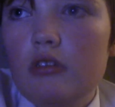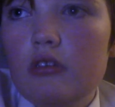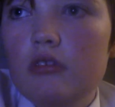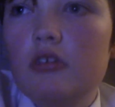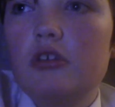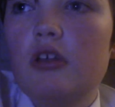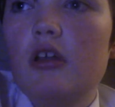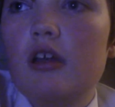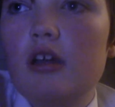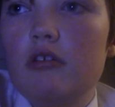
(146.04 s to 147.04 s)
The
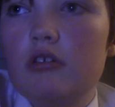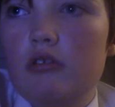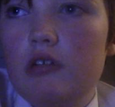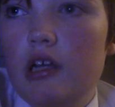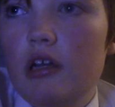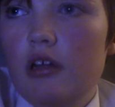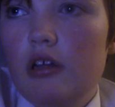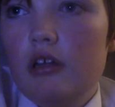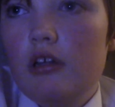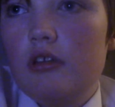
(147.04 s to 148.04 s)
Stena Caledonia
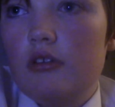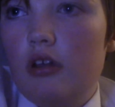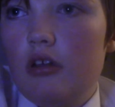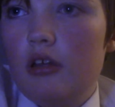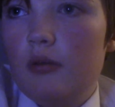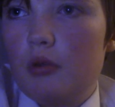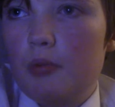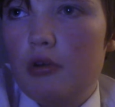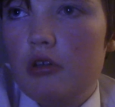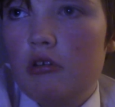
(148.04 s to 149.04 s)
is now named
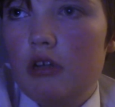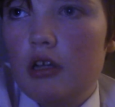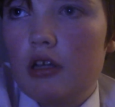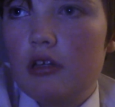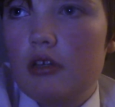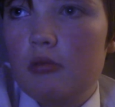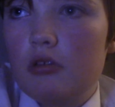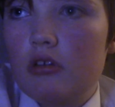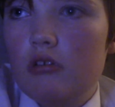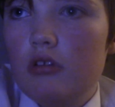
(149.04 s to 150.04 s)
Putwink. She
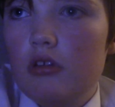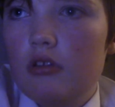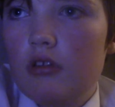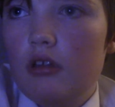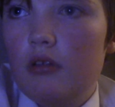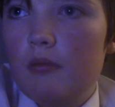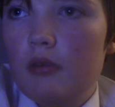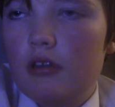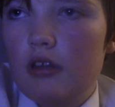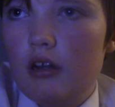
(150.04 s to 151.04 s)
was called the
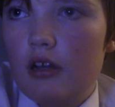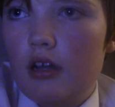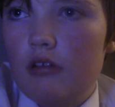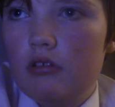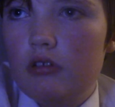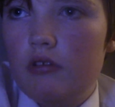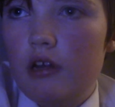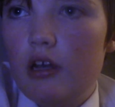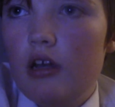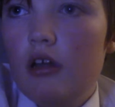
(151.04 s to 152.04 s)
Stena
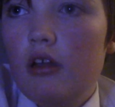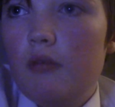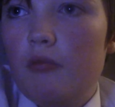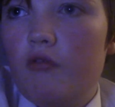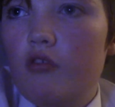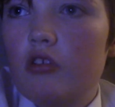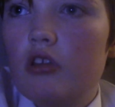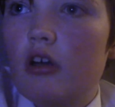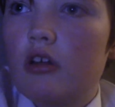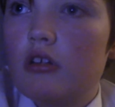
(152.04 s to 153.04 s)
Caledonia. Before
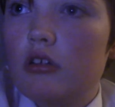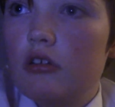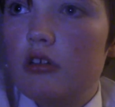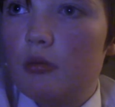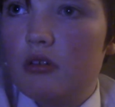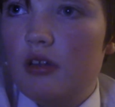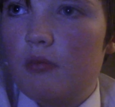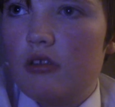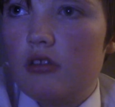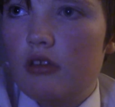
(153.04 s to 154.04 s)
that, she was
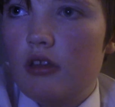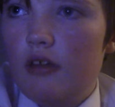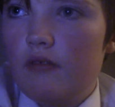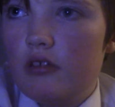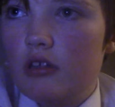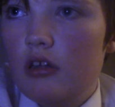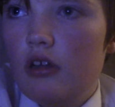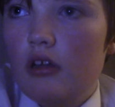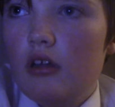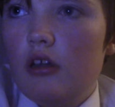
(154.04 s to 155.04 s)
named St. David
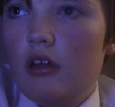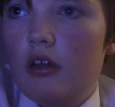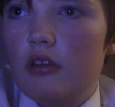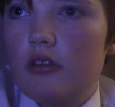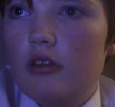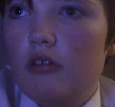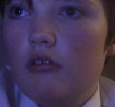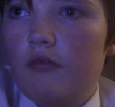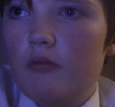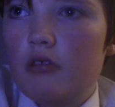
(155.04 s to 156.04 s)
and
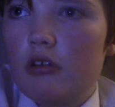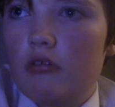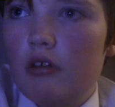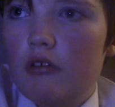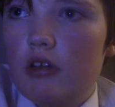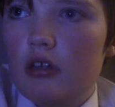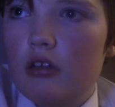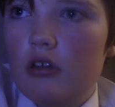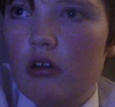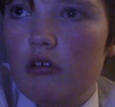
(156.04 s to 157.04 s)
sailed from Dunleary
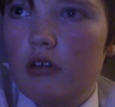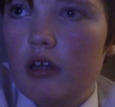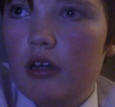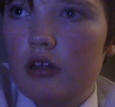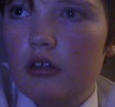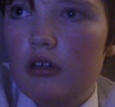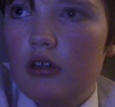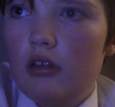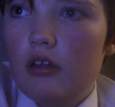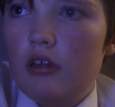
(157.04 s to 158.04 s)
to Holyhead.
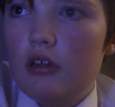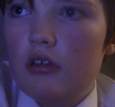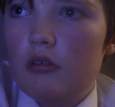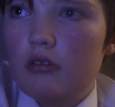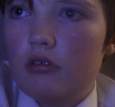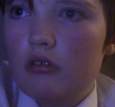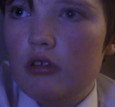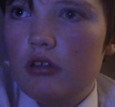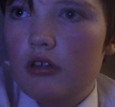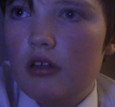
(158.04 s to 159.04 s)
She was
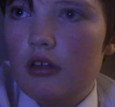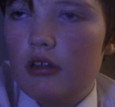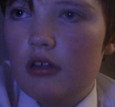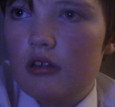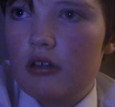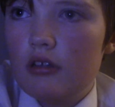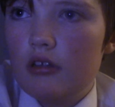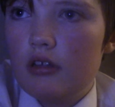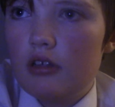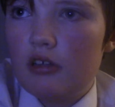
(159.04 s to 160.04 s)
launched in
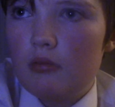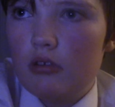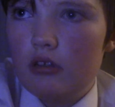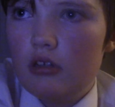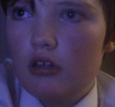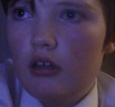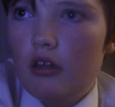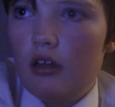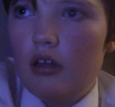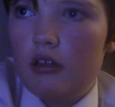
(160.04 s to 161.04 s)
1981
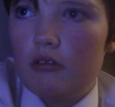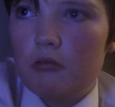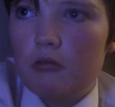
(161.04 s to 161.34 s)
and